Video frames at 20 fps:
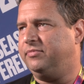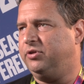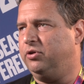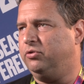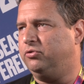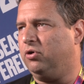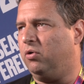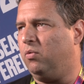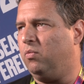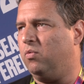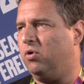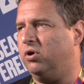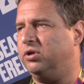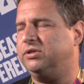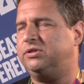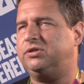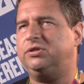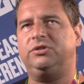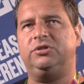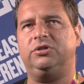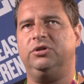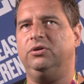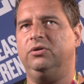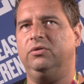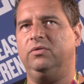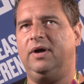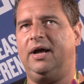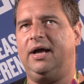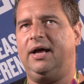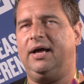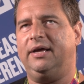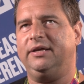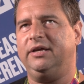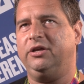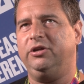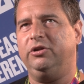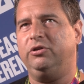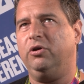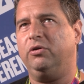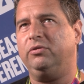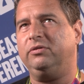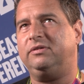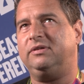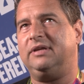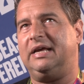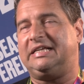you don't want to, you don't